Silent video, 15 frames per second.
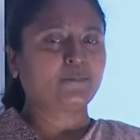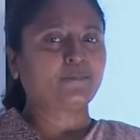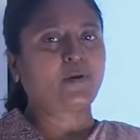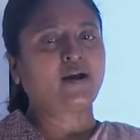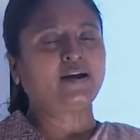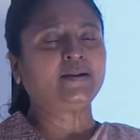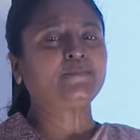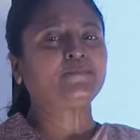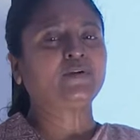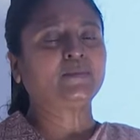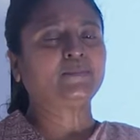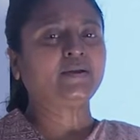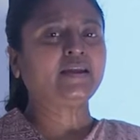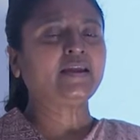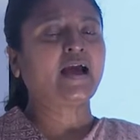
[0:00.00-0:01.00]
Polyp will
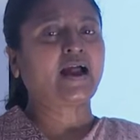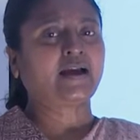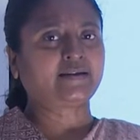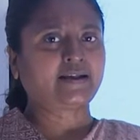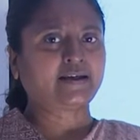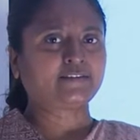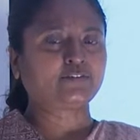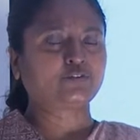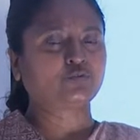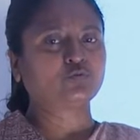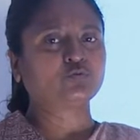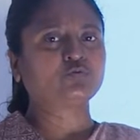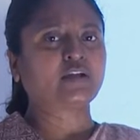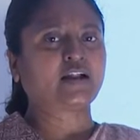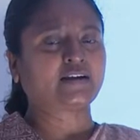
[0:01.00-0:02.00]
be attached
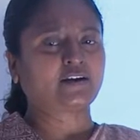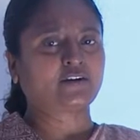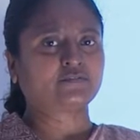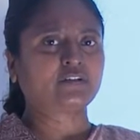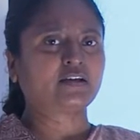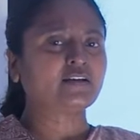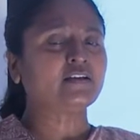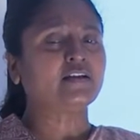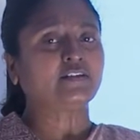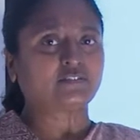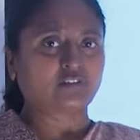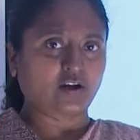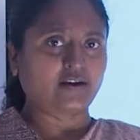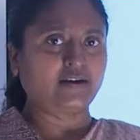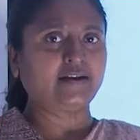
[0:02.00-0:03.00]
to that of the
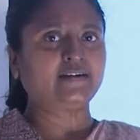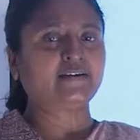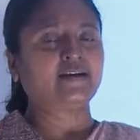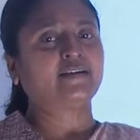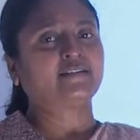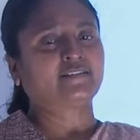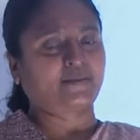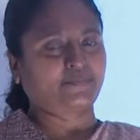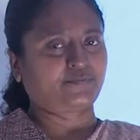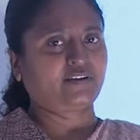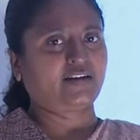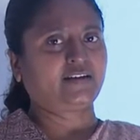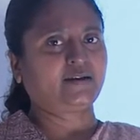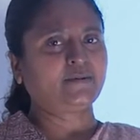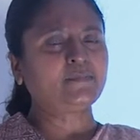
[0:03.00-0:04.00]
solid
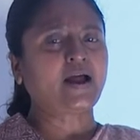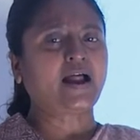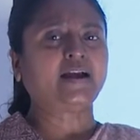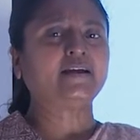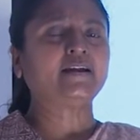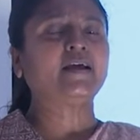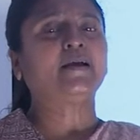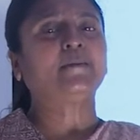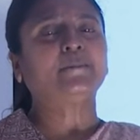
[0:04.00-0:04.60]
substratum and